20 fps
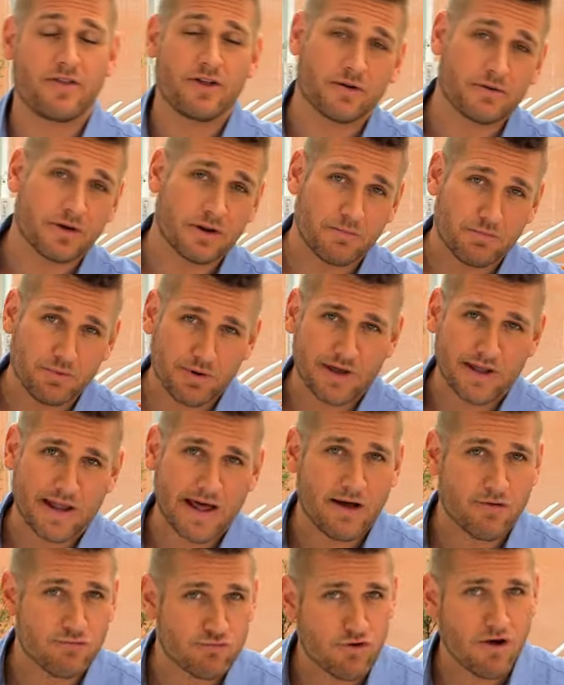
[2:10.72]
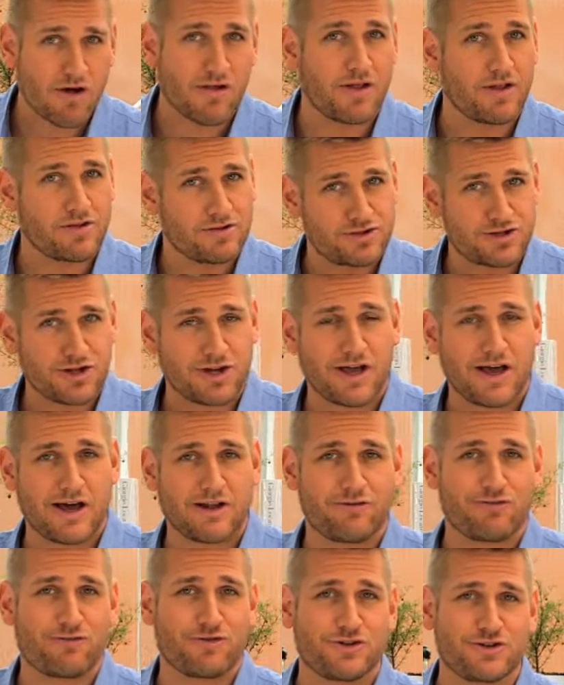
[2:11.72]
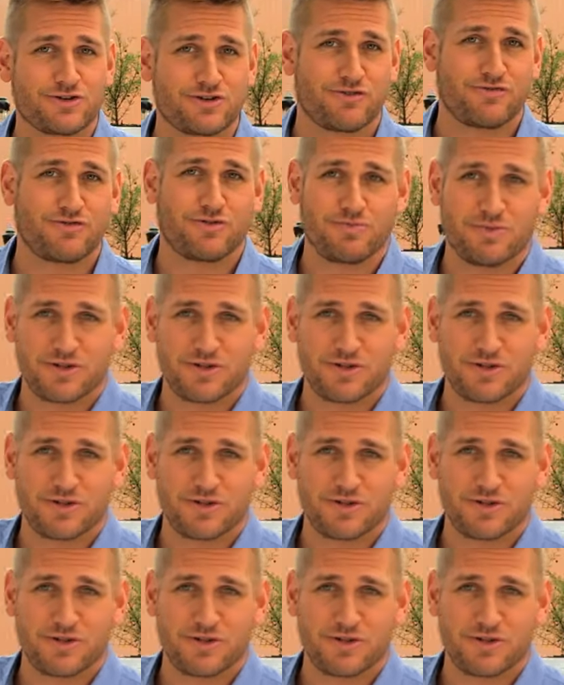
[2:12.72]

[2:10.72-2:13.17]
and then I'm going to bring it out, roll it and show you how to finish off the